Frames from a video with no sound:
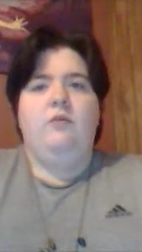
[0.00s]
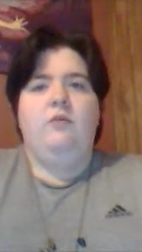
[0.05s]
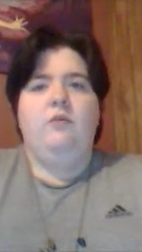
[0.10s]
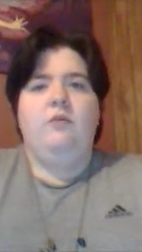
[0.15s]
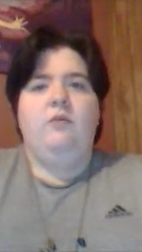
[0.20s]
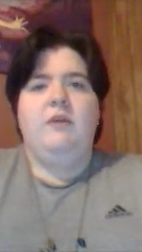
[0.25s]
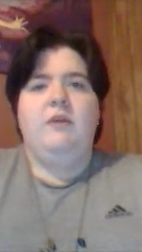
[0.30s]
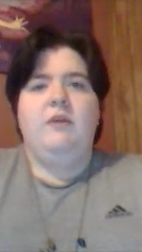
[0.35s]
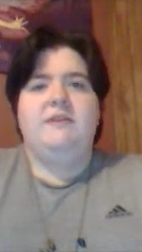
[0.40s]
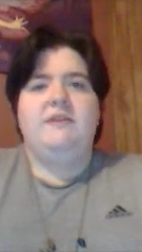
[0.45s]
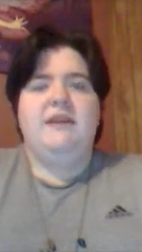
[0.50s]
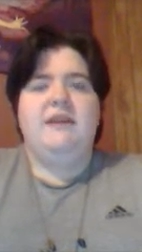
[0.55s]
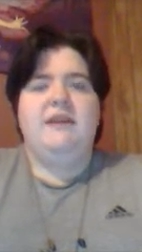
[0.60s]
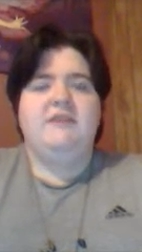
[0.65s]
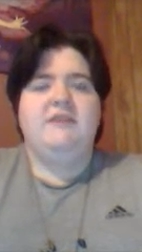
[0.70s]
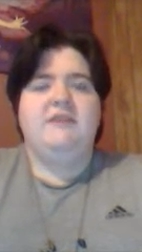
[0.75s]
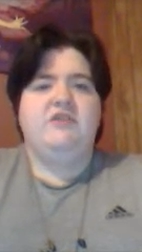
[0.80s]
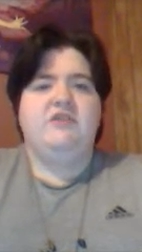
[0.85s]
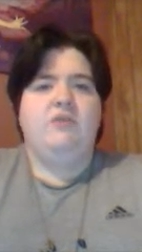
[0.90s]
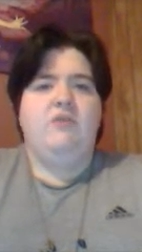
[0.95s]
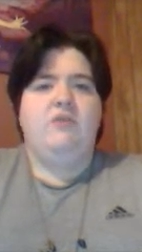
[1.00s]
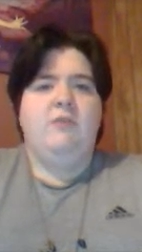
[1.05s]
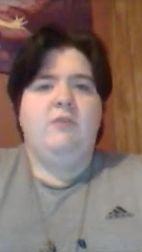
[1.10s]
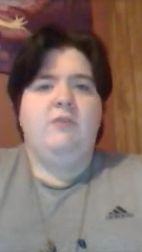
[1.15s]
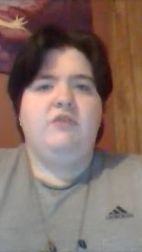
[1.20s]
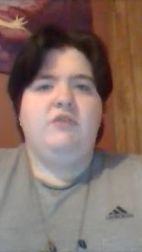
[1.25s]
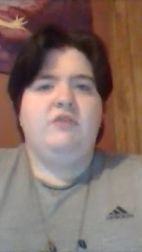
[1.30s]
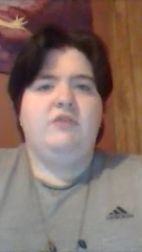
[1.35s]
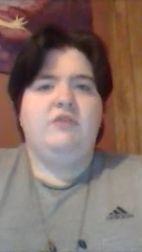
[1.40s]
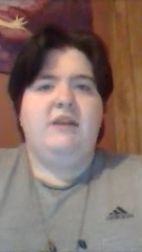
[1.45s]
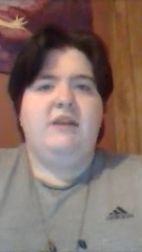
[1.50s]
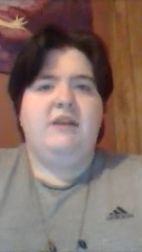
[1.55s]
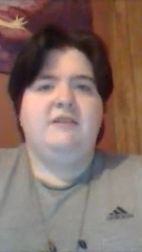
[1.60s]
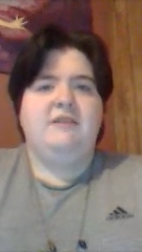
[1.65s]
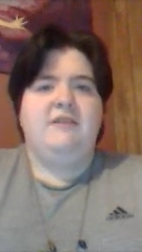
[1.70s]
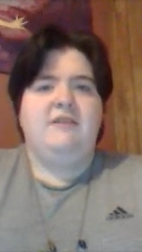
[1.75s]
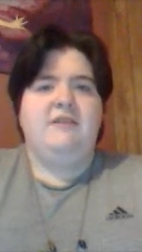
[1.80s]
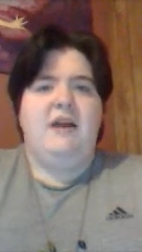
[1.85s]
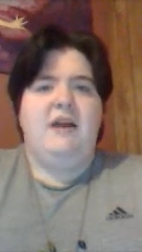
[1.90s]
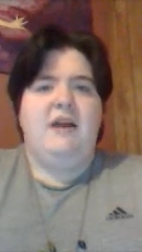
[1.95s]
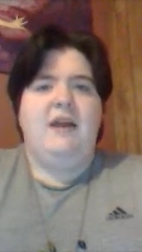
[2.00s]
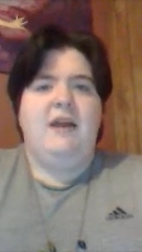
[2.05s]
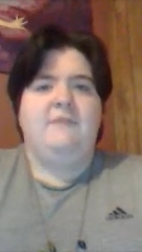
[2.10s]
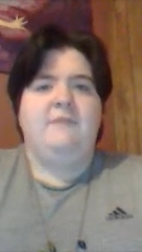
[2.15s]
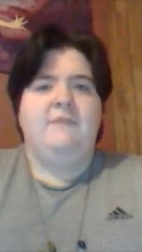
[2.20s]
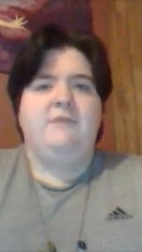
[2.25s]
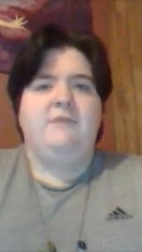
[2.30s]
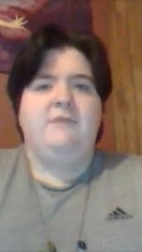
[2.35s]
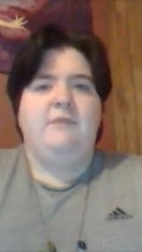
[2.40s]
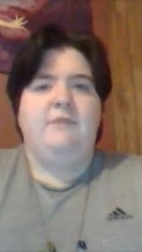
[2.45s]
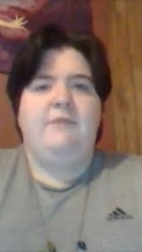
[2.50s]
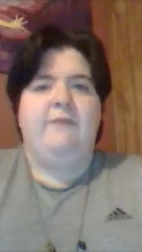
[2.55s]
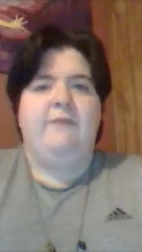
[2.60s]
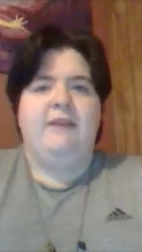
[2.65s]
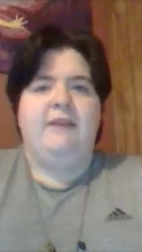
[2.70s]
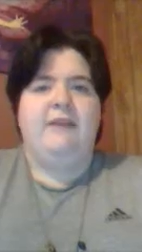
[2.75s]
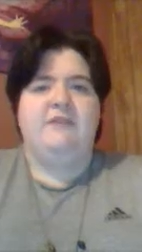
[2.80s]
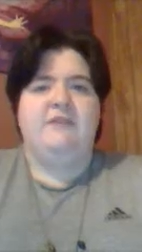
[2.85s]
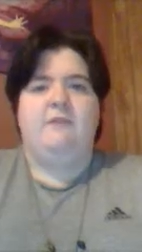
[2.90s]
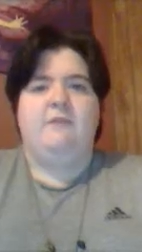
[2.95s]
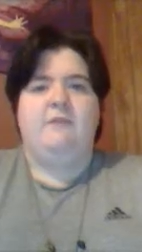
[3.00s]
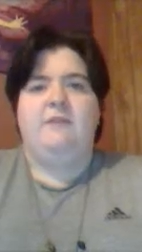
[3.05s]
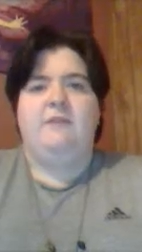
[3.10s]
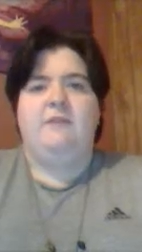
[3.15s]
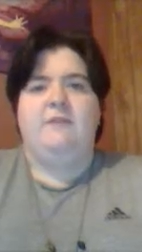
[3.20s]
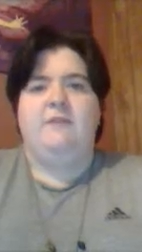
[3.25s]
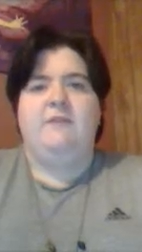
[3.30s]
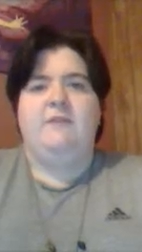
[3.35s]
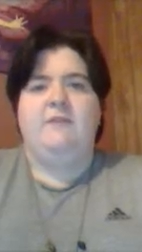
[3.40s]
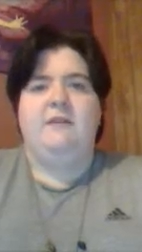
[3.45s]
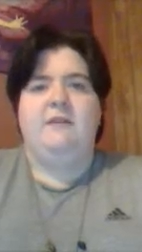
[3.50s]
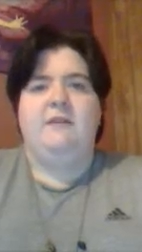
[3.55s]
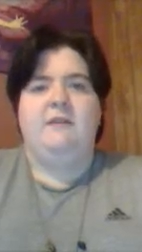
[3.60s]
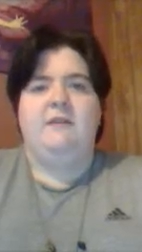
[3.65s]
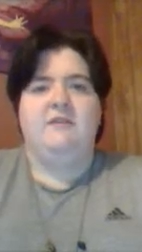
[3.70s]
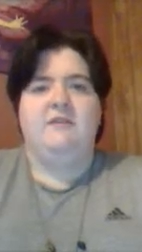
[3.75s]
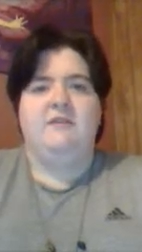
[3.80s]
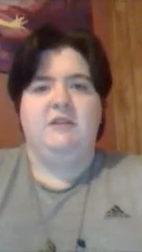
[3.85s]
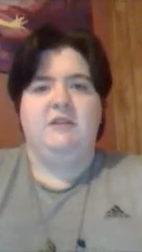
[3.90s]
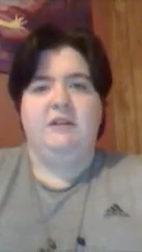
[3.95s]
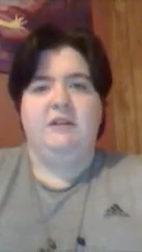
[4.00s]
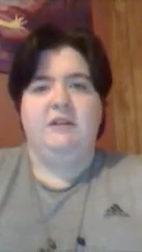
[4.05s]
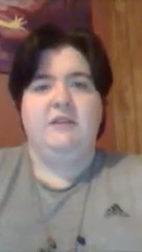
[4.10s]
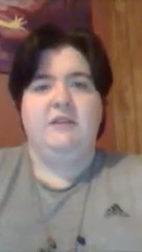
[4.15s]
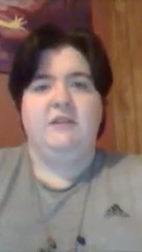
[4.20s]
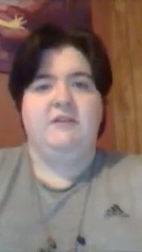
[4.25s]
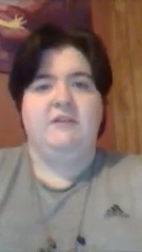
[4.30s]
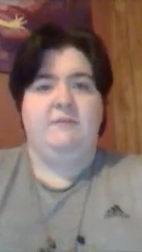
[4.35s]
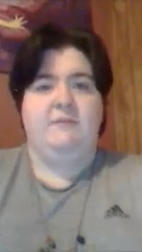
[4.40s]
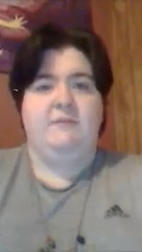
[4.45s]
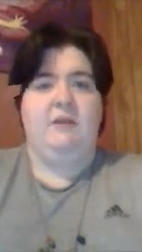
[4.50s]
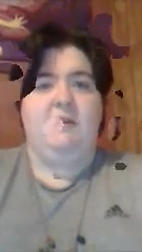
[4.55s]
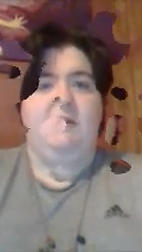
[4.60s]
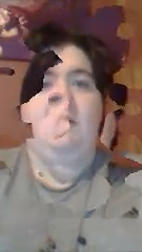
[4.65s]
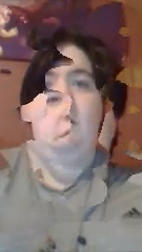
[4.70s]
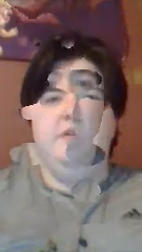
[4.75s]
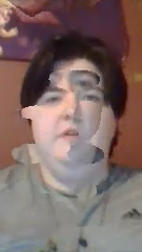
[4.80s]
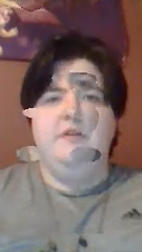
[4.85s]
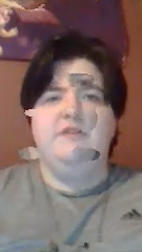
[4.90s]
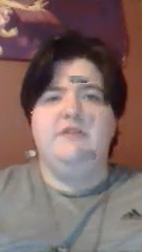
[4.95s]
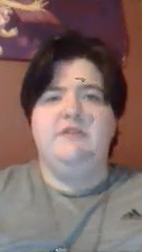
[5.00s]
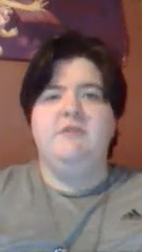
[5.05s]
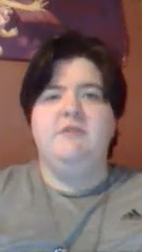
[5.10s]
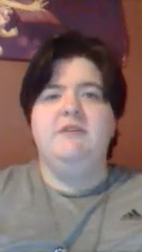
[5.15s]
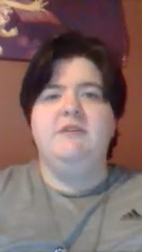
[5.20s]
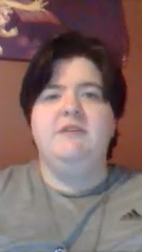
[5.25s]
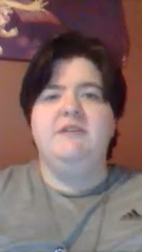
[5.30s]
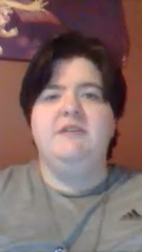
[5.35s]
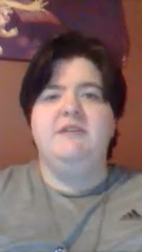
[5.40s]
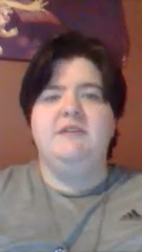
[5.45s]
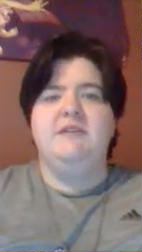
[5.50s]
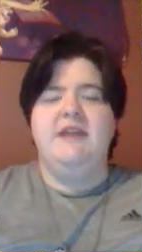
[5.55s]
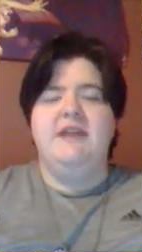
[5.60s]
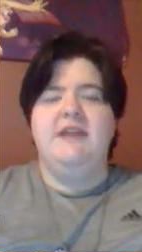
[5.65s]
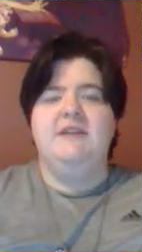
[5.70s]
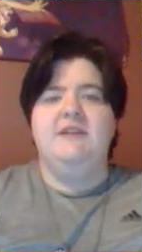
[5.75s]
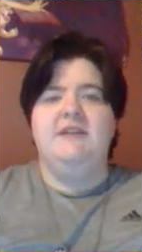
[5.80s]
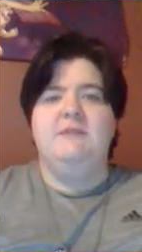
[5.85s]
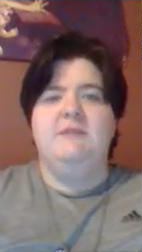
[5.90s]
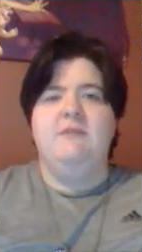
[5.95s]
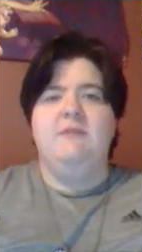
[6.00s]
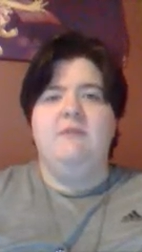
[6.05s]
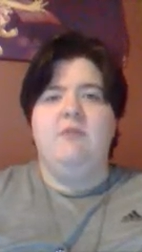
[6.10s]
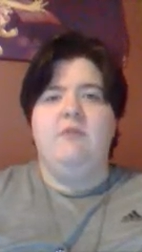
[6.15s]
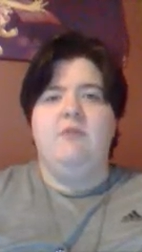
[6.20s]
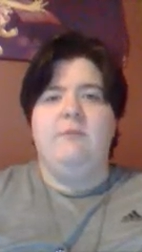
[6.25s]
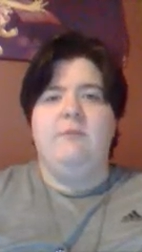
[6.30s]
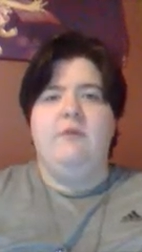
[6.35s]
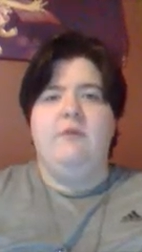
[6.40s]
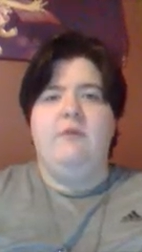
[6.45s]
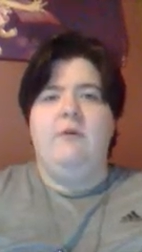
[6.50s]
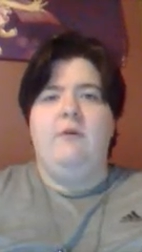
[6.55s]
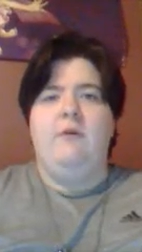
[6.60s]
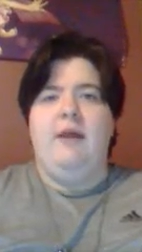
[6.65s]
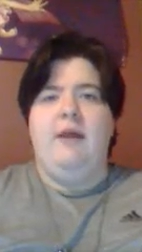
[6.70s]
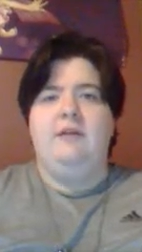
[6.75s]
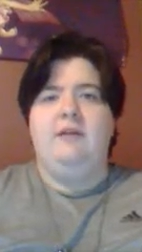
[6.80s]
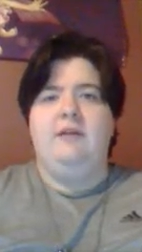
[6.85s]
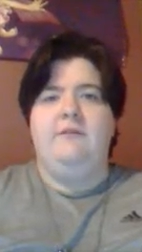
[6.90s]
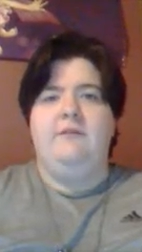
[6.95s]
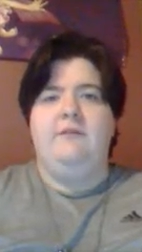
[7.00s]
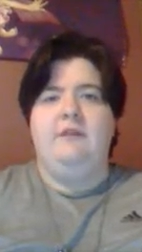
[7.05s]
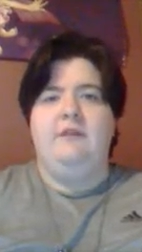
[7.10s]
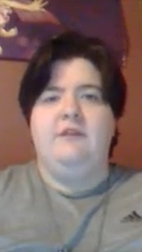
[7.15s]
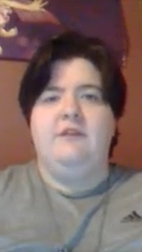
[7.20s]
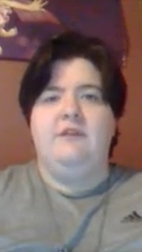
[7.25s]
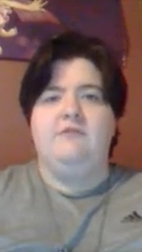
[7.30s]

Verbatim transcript: It takes so much less time to prevent something than it does to clean something up. So what does it take to be more proactive and less